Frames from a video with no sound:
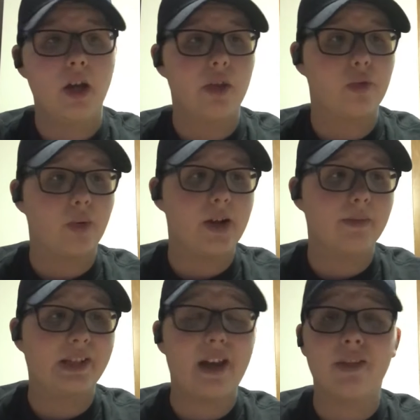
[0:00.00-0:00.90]
The
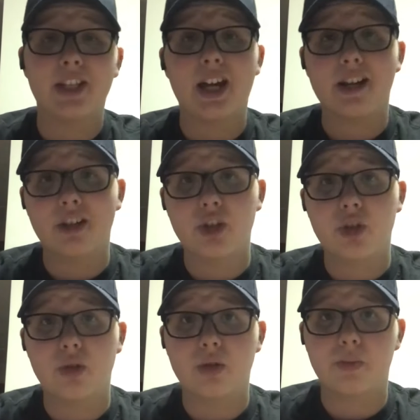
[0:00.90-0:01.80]
Rams have a lot of
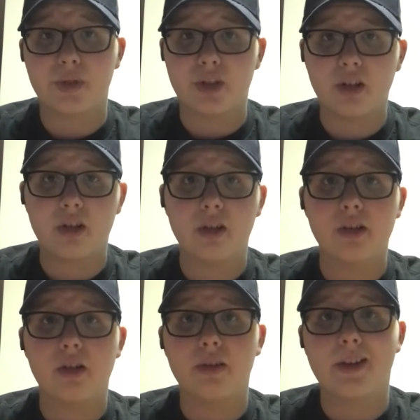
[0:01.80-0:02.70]
issues,
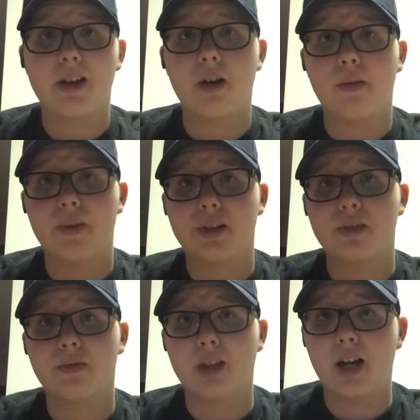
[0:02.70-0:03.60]
particularly on that
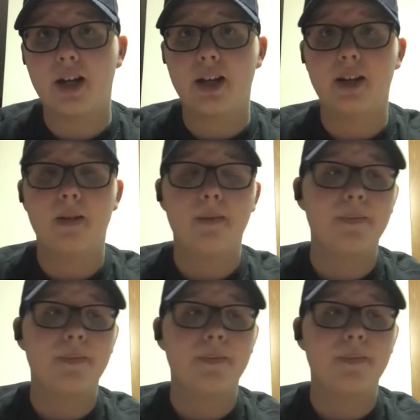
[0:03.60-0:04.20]
offensive line.